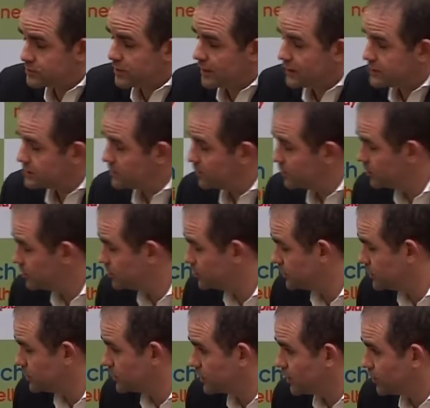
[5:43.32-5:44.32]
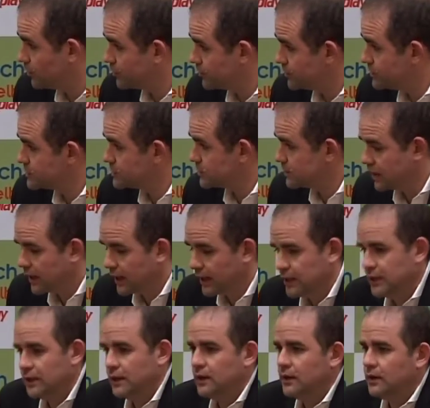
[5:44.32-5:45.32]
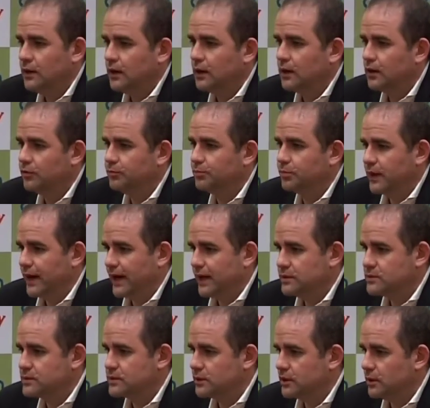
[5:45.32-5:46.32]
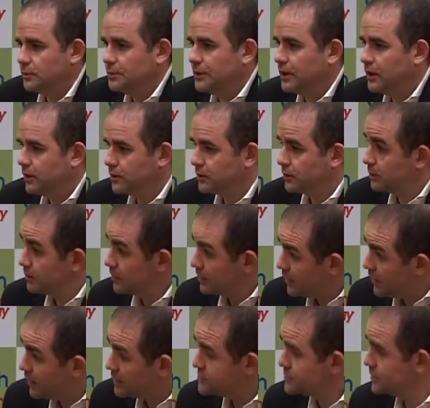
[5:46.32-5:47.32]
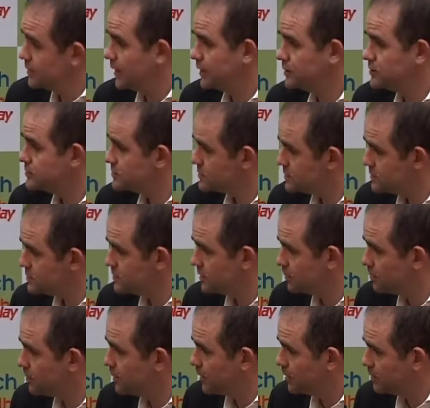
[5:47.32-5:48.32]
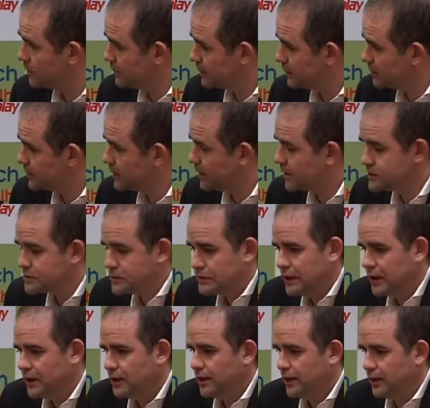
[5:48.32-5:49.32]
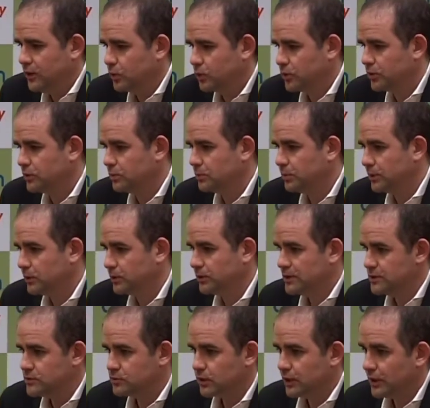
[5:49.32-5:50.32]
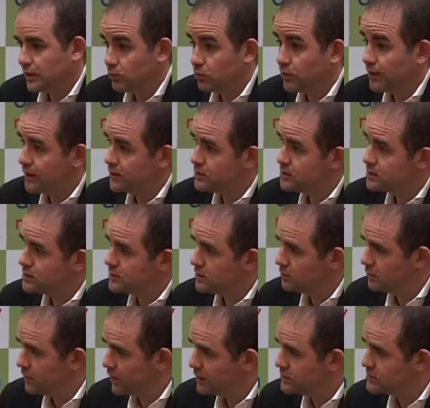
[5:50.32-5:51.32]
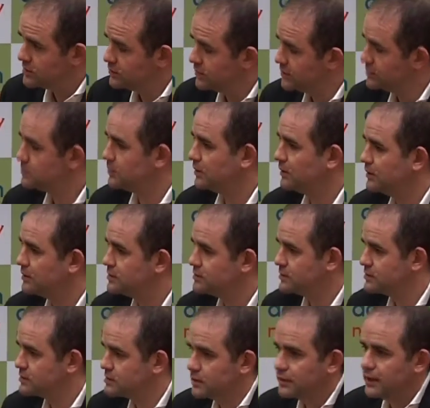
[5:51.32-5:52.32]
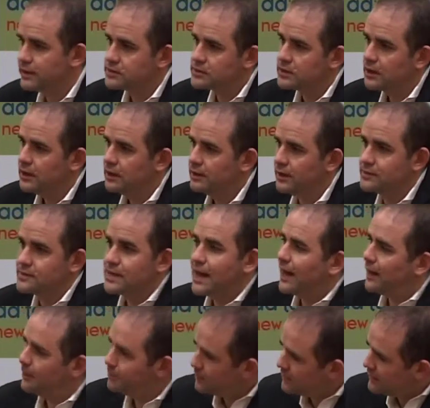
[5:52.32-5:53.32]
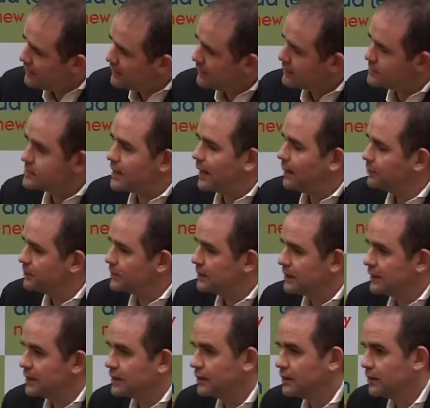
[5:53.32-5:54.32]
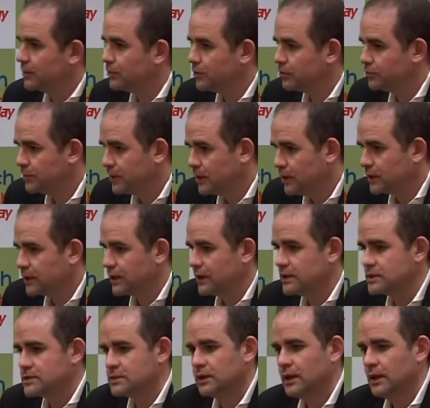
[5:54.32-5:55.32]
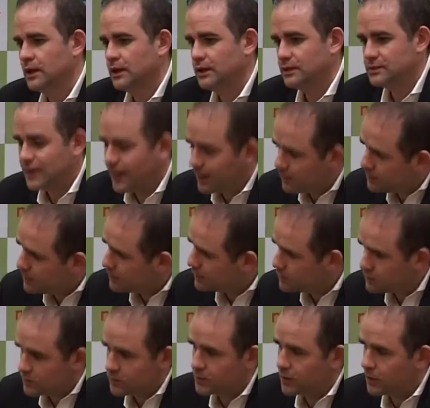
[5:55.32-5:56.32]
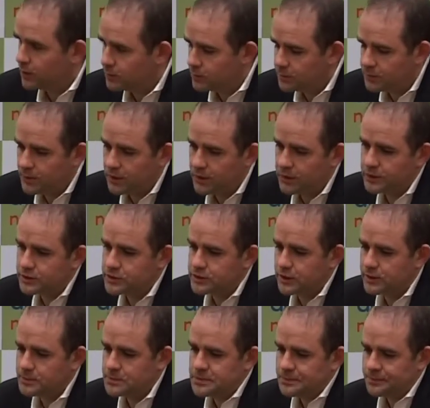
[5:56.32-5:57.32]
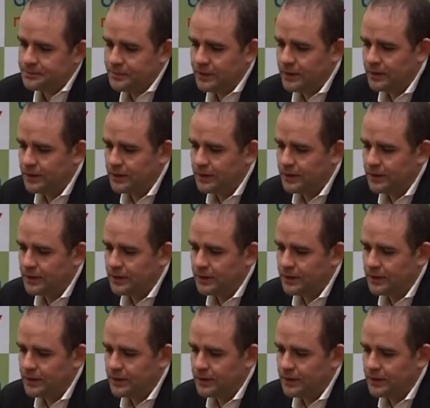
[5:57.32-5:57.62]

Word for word: I shared some of them with a conference today, of brands that are partnering with us and agencies that are partnering with us in order to build these really rich, immersive experiences. So that's happening. It's happening in a number of markets. It's happening through global partnerships.